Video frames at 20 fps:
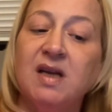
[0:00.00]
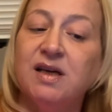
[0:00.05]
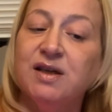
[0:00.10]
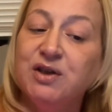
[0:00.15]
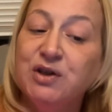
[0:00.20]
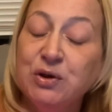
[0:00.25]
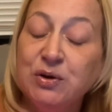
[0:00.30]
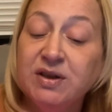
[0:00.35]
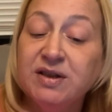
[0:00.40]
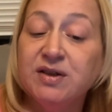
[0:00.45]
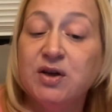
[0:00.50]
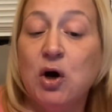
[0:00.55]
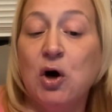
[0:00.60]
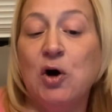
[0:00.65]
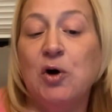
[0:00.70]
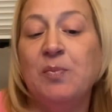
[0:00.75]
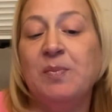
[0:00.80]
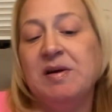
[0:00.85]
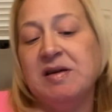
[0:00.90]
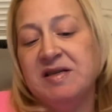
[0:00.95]
Judith's
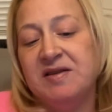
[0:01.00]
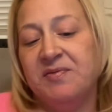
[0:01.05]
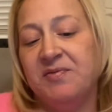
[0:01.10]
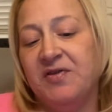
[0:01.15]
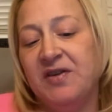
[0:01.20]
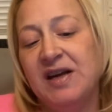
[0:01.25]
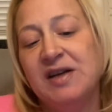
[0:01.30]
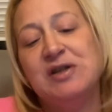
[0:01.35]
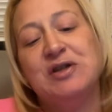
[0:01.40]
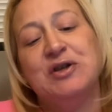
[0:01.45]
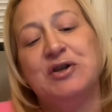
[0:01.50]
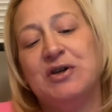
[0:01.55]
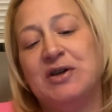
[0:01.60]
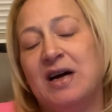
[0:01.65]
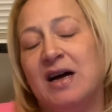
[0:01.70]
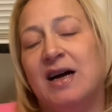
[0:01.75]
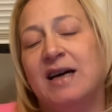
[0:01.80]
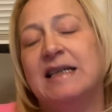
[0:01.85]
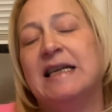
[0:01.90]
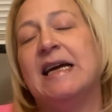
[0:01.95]
home is featured
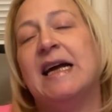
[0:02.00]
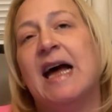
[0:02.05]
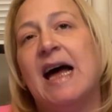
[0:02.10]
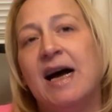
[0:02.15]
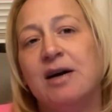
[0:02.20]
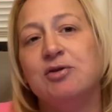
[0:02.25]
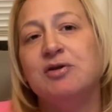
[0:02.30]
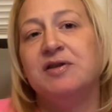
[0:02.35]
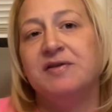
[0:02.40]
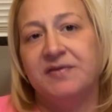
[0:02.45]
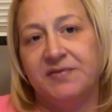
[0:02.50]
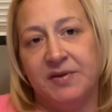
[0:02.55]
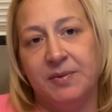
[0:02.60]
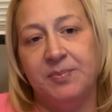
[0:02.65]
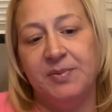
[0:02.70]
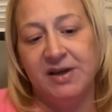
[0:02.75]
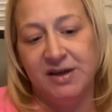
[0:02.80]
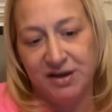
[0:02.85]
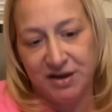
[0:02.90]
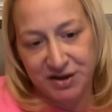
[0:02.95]
on a house
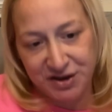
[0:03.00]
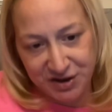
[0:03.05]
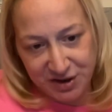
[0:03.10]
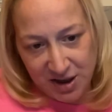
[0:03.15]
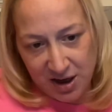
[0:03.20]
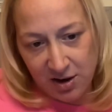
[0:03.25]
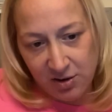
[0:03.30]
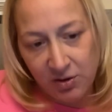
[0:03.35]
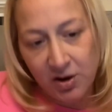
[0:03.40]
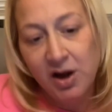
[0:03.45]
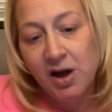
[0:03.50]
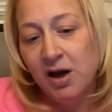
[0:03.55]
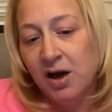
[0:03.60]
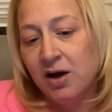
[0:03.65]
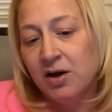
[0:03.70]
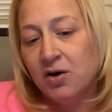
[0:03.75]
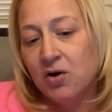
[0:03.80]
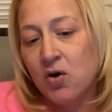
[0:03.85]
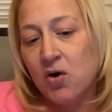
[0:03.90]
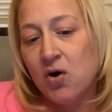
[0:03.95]
flipping show
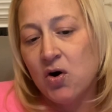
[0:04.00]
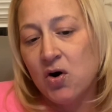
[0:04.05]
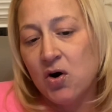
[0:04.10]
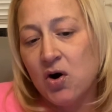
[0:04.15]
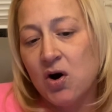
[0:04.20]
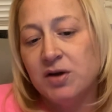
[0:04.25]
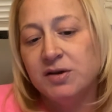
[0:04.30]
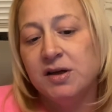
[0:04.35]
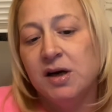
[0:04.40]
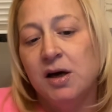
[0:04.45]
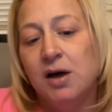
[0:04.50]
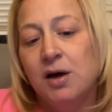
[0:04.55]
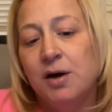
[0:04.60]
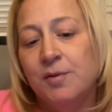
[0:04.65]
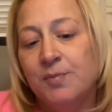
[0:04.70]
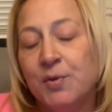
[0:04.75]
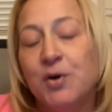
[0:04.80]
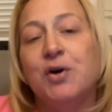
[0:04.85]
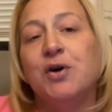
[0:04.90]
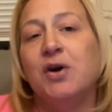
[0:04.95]
called
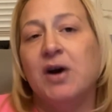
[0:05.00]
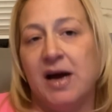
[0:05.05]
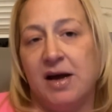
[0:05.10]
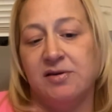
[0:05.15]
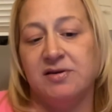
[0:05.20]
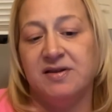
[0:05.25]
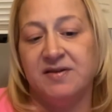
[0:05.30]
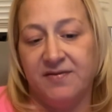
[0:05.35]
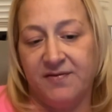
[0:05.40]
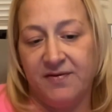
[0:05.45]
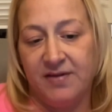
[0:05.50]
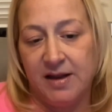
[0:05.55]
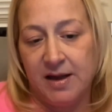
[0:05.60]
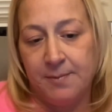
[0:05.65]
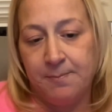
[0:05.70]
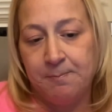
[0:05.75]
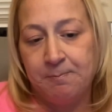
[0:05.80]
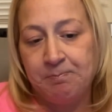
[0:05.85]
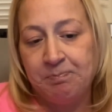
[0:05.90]
Murder House Flip,